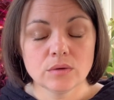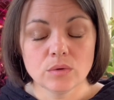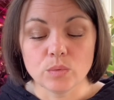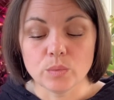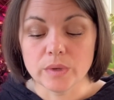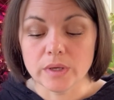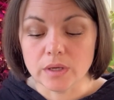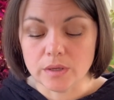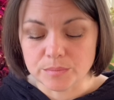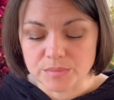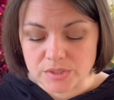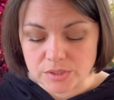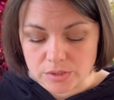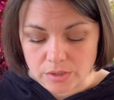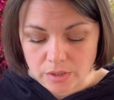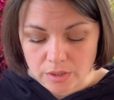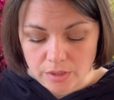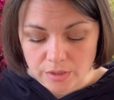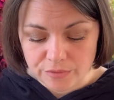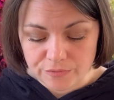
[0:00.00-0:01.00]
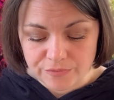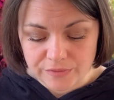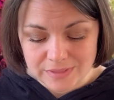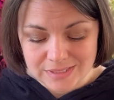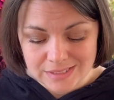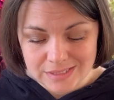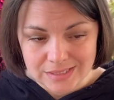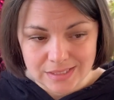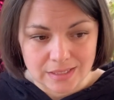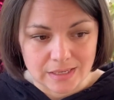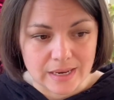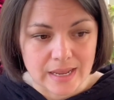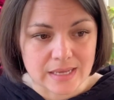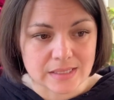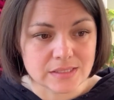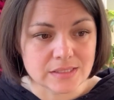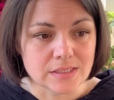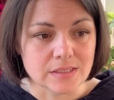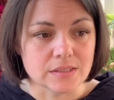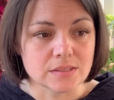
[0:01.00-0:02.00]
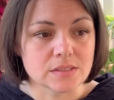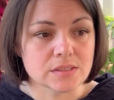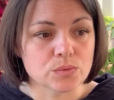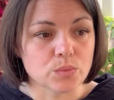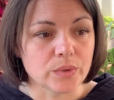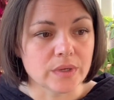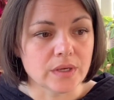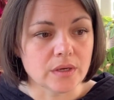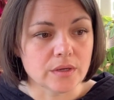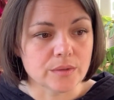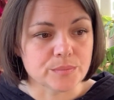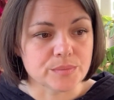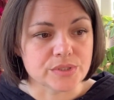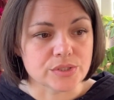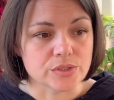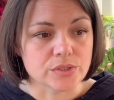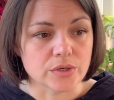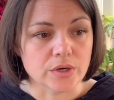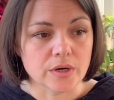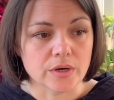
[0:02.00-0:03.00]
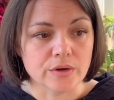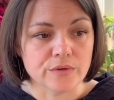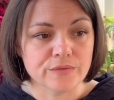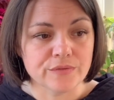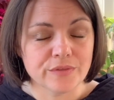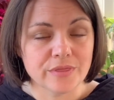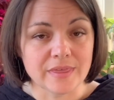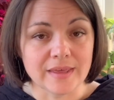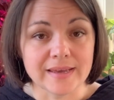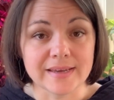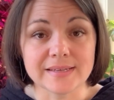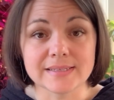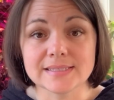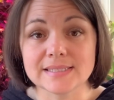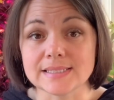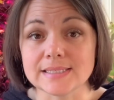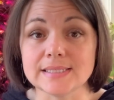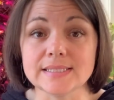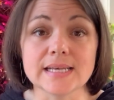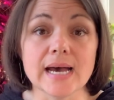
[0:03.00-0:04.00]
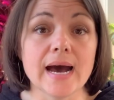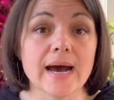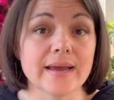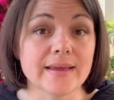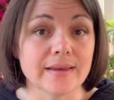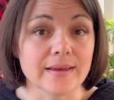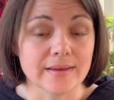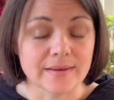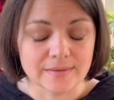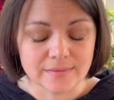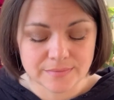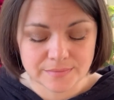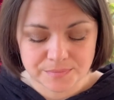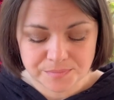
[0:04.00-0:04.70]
We observe senescence. We observe things dying.